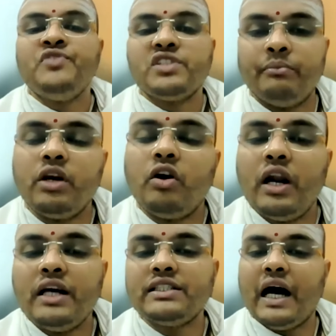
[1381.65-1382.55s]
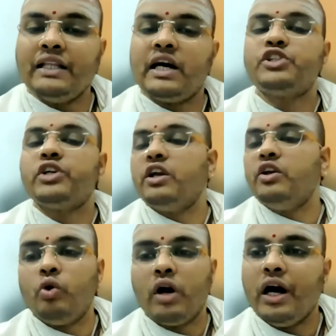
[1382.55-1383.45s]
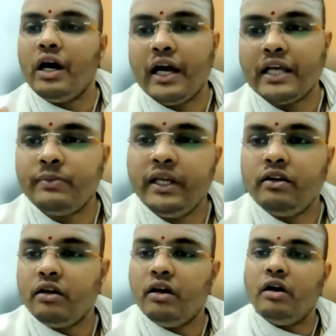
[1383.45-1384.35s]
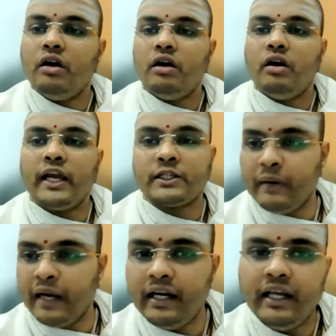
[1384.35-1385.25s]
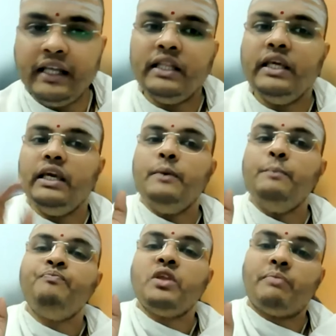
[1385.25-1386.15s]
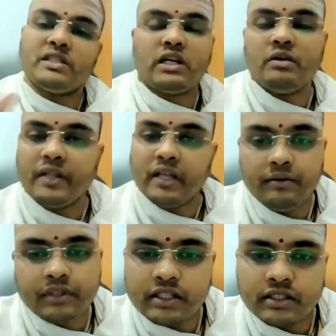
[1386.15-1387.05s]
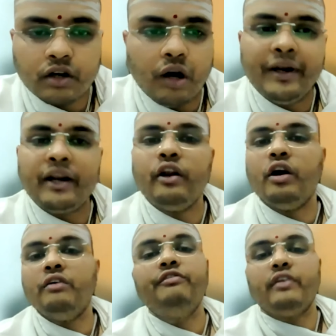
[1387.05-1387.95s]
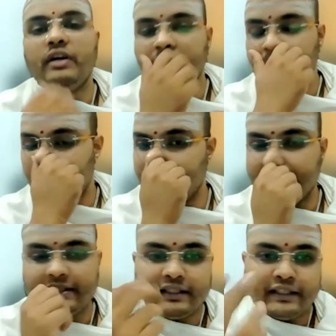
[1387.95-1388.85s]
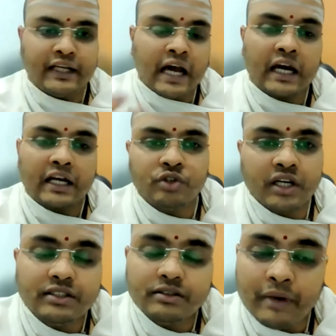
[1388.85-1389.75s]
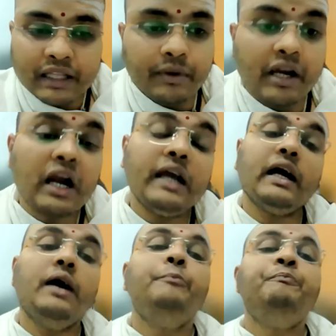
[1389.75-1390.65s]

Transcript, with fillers: something called as Adarshana Yoga has been uh, explained in the Prasannapada, that is the commentary of uh, Nagarjuna's Madhyamika Karika.